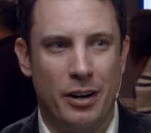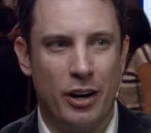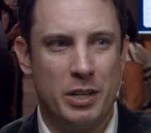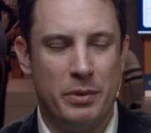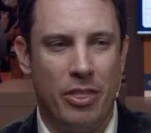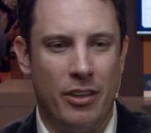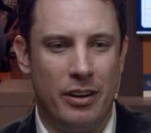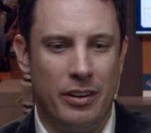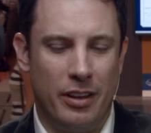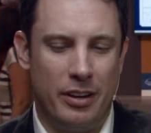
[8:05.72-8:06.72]
an argument
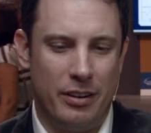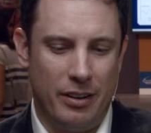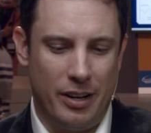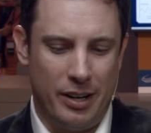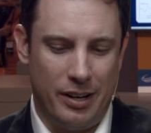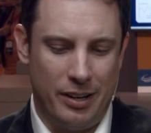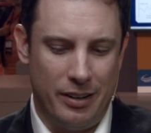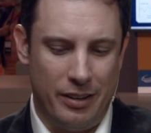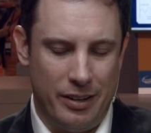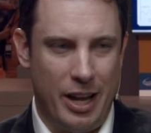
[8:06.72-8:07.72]
that
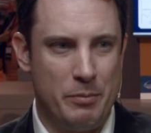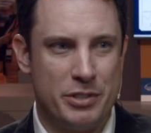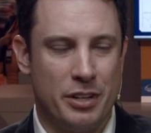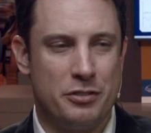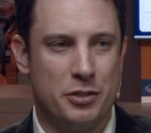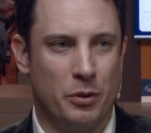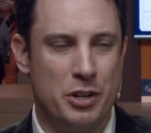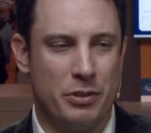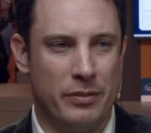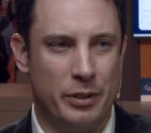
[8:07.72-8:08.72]
Amazon
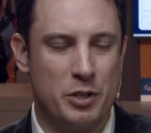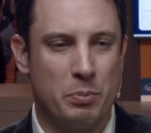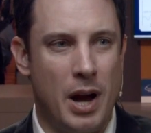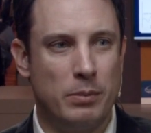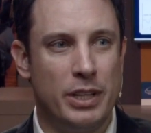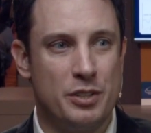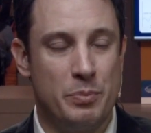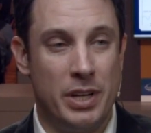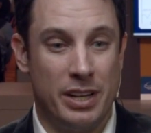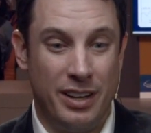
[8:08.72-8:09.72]
storage revenue is probably as
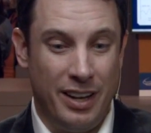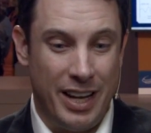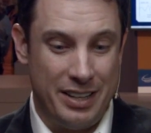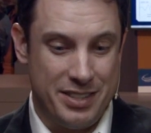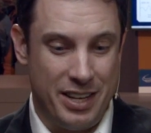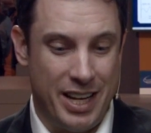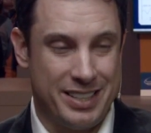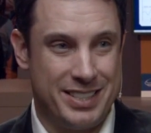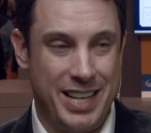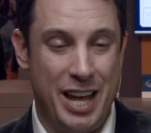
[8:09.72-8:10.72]
big as the
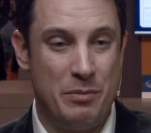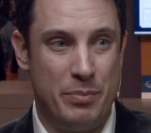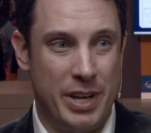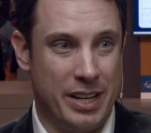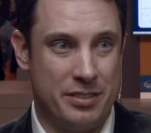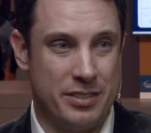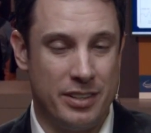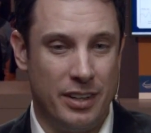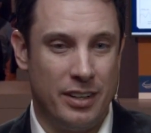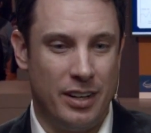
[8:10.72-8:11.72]
next 10 biggest,
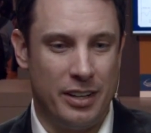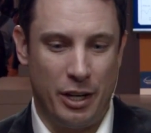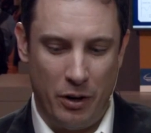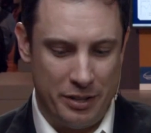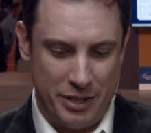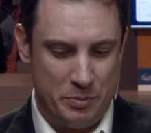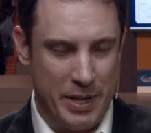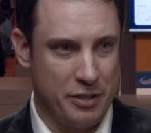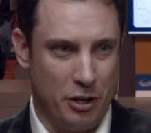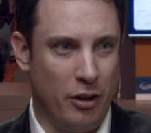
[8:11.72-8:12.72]
you know, it's as
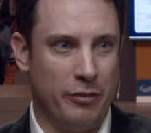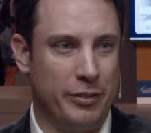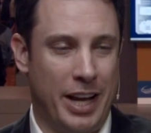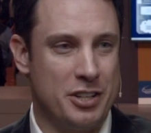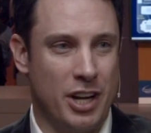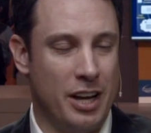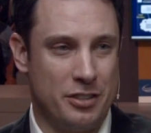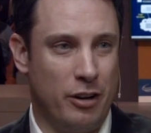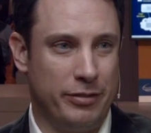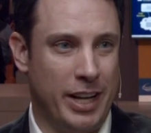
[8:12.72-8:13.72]
big as all flash guys
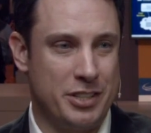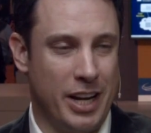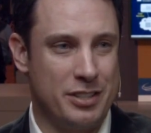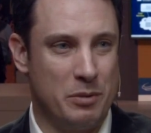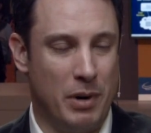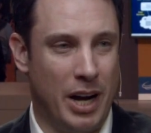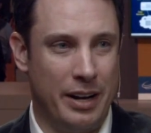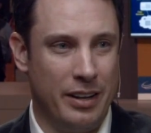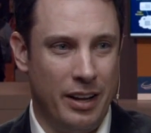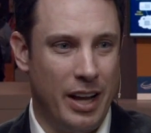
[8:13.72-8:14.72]

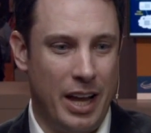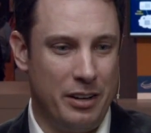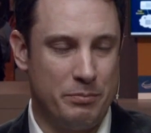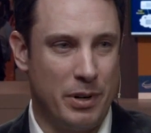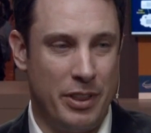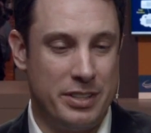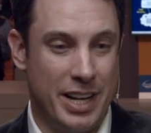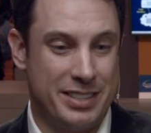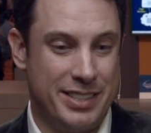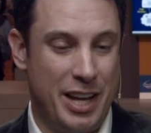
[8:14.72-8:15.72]
combined, and probably the
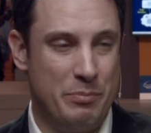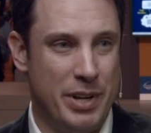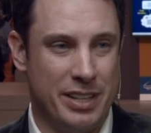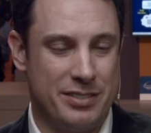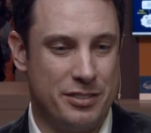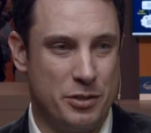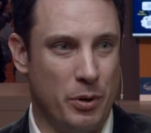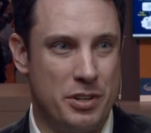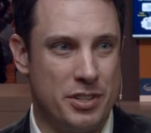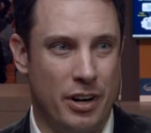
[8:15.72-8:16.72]
next 10 biggest
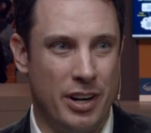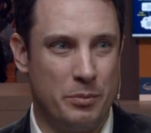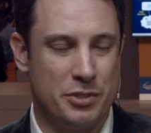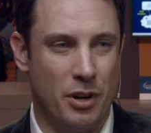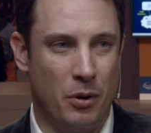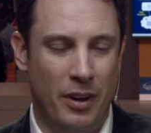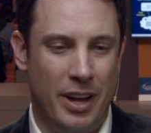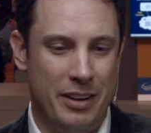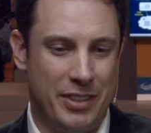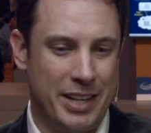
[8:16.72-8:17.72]
storage startups. So
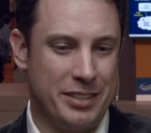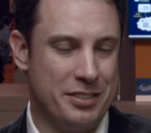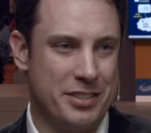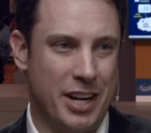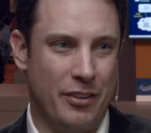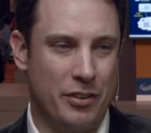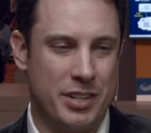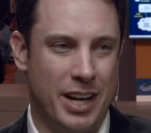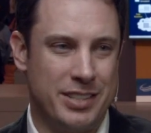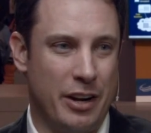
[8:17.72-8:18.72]
if that doesn't scare those
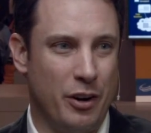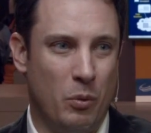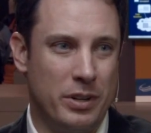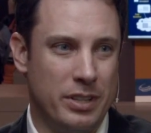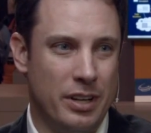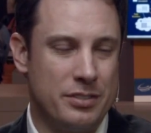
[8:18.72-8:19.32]
guys, I don't know what does.